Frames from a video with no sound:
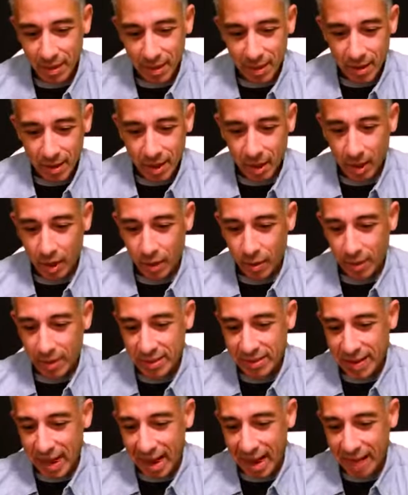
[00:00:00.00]

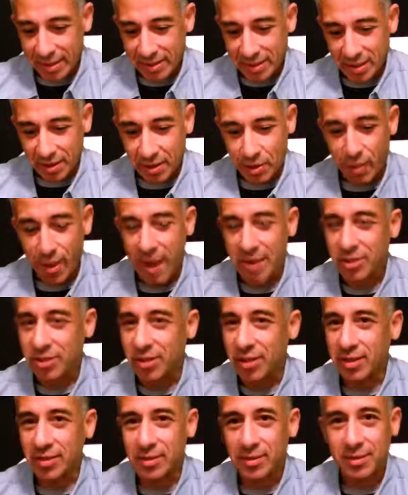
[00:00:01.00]
Always asking
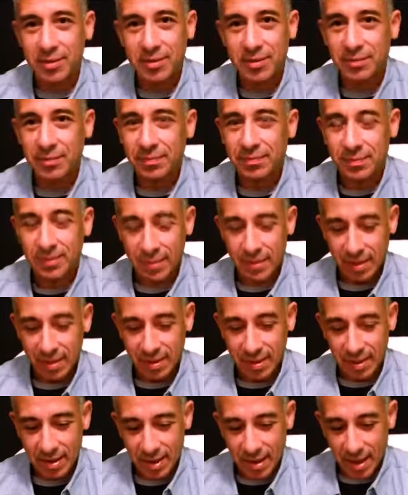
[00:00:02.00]
questions
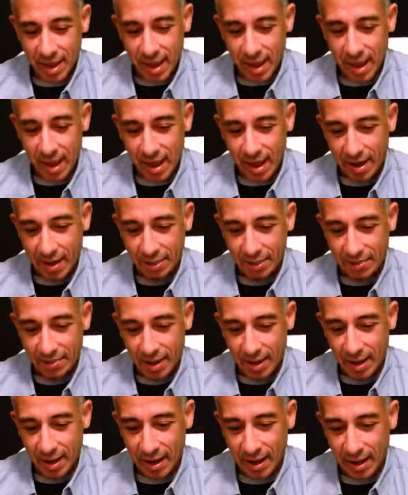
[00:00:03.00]
and
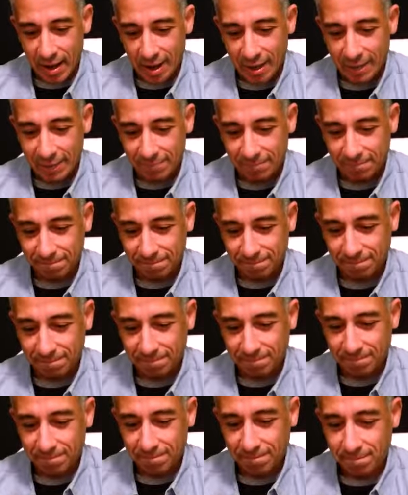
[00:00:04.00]
uh, uh
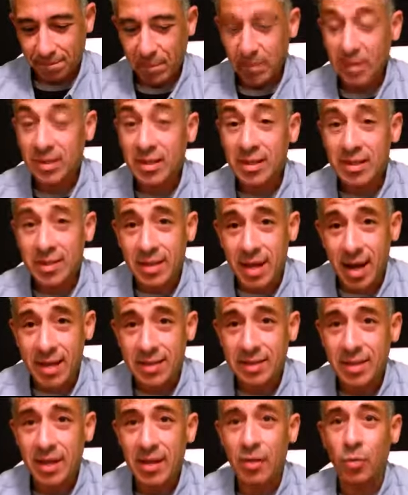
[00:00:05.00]

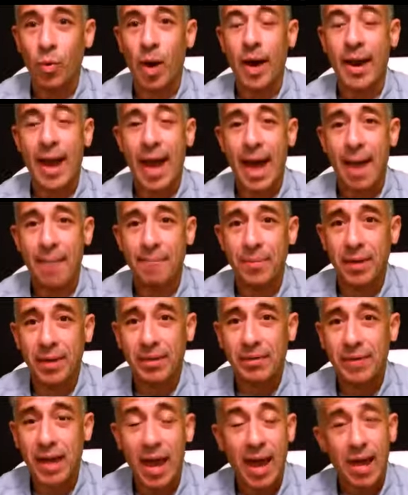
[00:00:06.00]
discussing what
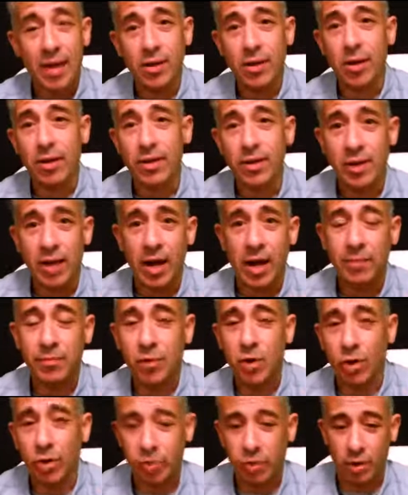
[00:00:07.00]
happened. Hey, look, you know, I
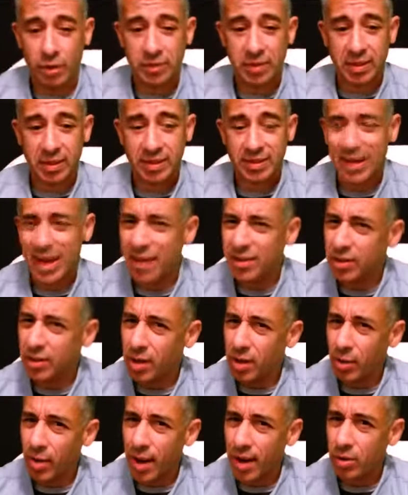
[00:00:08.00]
called you off to the side. Do you
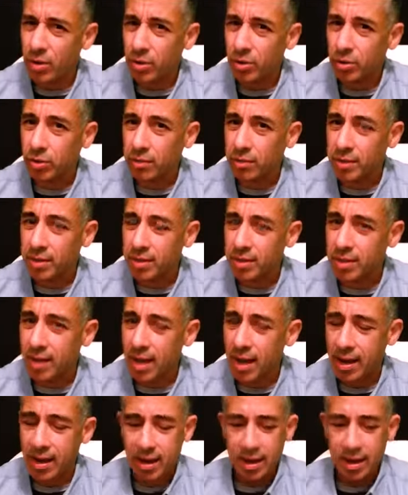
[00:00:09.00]
know why I called you off to the side?